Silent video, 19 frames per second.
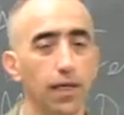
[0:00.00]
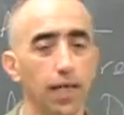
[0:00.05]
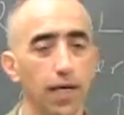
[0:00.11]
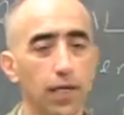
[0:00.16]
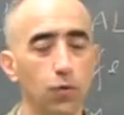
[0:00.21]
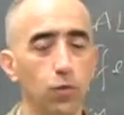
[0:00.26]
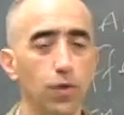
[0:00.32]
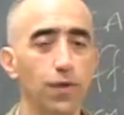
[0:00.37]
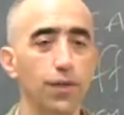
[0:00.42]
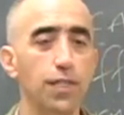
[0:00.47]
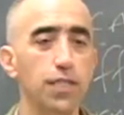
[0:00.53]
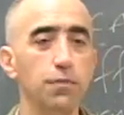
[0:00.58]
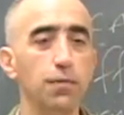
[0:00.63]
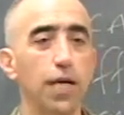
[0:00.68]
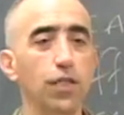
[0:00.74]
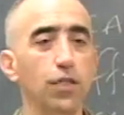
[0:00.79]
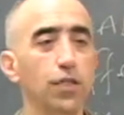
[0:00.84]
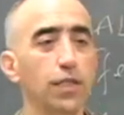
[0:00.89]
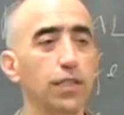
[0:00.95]
And when these
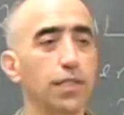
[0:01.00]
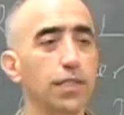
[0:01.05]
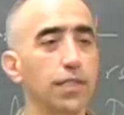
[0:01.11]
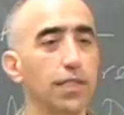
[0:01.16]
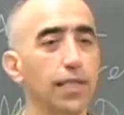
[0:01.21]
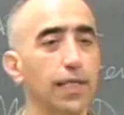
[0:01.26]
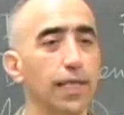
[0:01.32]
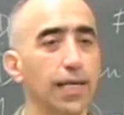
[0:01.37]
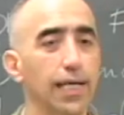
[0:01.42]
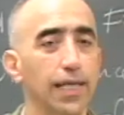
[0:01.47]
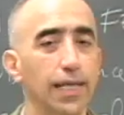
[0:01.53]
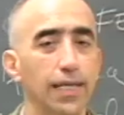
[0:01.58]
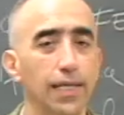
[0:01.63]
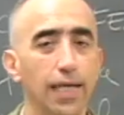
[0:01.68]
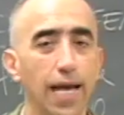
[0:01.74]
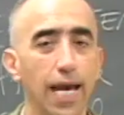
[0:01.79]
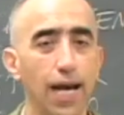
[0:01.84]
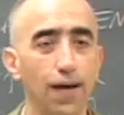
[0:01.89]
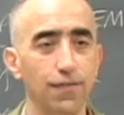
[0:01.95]
minorities
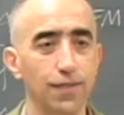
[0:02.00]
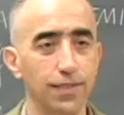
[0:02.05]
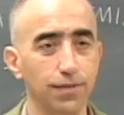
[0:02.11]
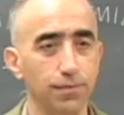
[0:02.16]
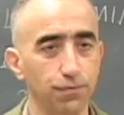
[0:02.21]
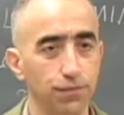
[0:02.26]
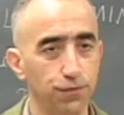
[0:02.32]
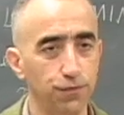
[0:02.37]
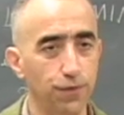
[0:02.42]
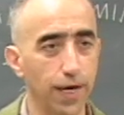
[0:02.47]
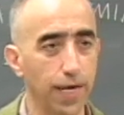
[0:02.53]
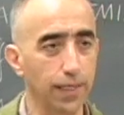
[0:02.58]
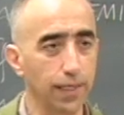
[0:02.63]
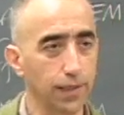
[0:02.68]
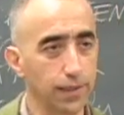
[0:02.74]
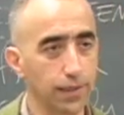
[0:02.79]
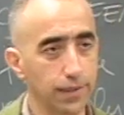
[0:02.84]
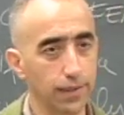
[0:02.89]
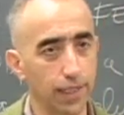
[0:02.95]
have
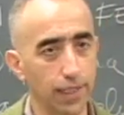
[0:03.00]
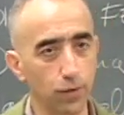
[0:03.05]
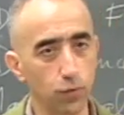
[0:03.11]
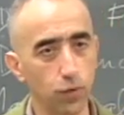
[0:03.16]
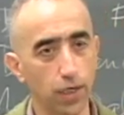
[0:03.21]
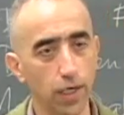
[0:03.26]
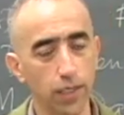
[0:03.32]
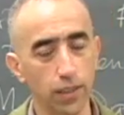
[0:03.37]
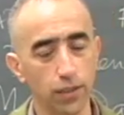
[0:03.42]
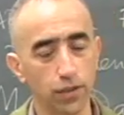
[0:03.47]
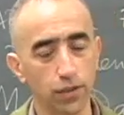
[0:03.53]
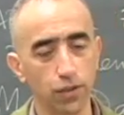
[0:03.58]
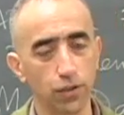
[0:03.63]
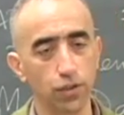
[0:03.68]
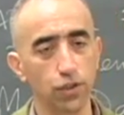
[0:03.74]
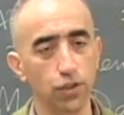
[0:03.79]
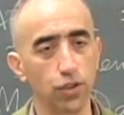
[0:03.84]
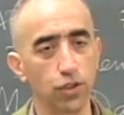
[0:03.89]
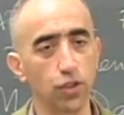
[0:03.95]
finally said, well,
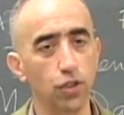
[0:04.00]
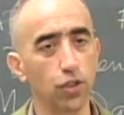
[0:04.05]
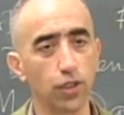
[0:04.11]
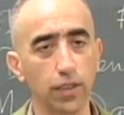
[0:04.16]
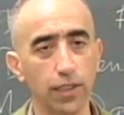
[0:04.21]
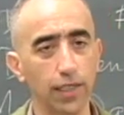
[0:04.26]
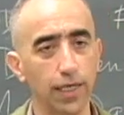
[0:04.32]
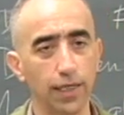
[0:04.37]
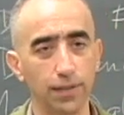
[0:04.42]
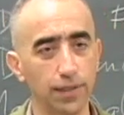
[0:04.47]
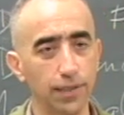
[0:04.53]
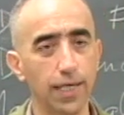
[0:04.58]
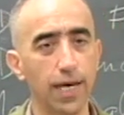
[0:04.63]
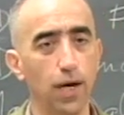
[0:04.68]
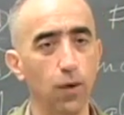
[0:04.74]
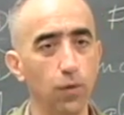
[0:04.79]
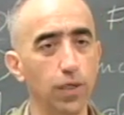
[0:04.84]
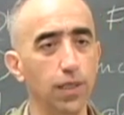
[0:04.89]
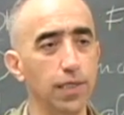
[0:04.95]
look,
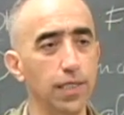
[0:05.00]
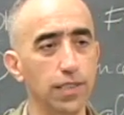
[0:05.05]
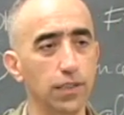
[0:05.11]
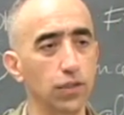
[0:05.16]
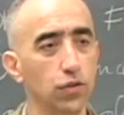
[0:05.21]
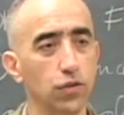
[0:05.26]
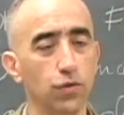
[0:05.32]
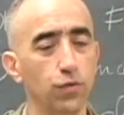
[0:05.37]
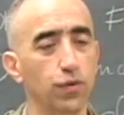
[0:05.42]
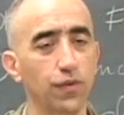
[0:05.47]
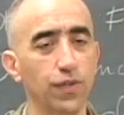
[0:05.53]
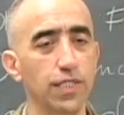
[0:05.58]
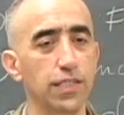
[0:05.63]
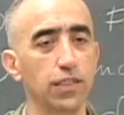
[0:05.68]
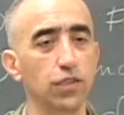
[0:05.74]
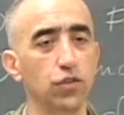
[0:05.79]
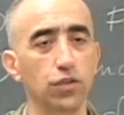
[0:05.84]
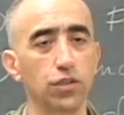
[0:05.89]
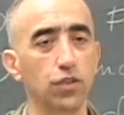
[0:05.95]
yeah, we listen to, we've
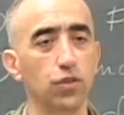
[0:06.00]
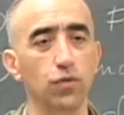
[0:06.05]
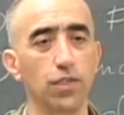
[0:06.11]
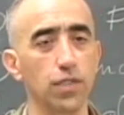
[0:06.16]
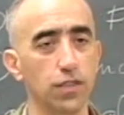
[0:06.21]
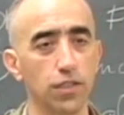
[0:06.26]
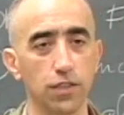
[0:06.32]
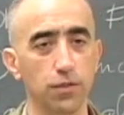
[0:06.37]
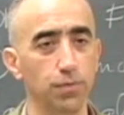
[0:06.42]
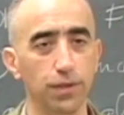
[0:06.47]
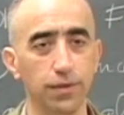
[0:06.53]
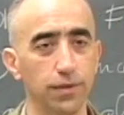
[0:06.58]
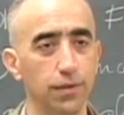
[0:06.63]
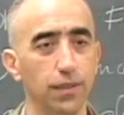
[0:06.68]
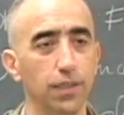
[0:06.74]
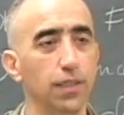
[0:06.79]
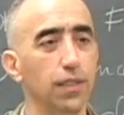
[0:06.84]
listened to your reasons, but